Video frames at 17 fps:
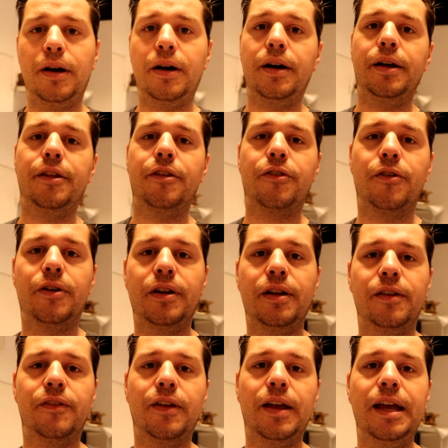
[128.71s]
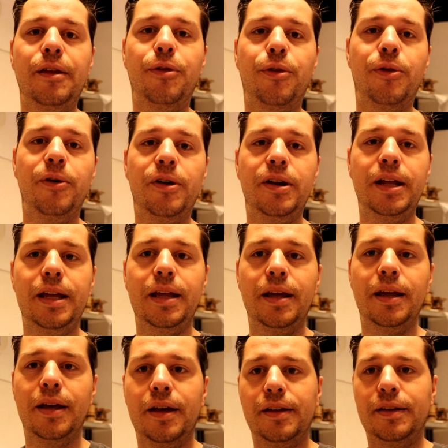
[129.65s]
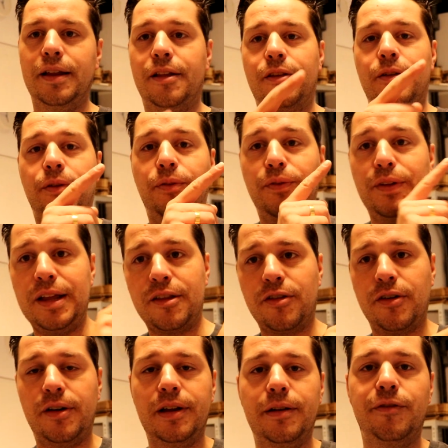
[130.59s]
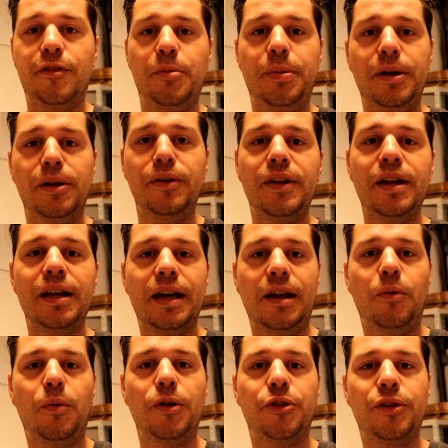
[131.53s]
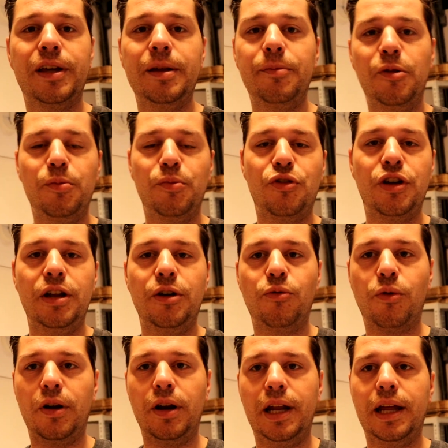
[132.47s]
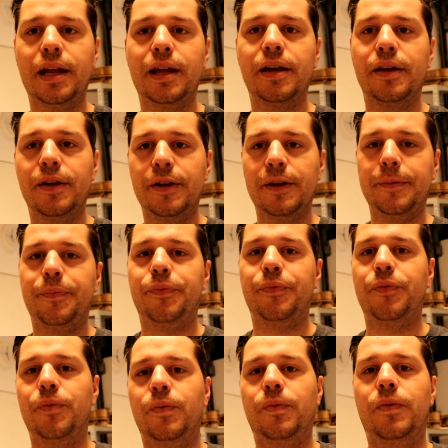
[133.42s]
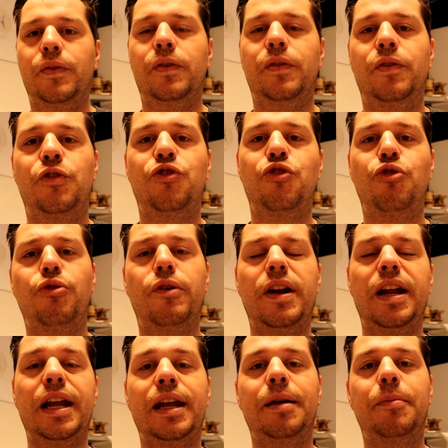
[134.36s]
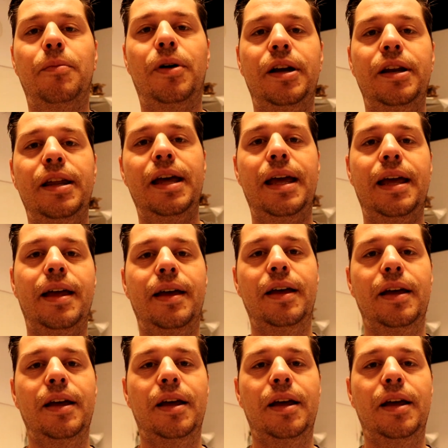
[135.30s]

I start at 8.30, that's on that side of the building, and I want to keep the machine running during my day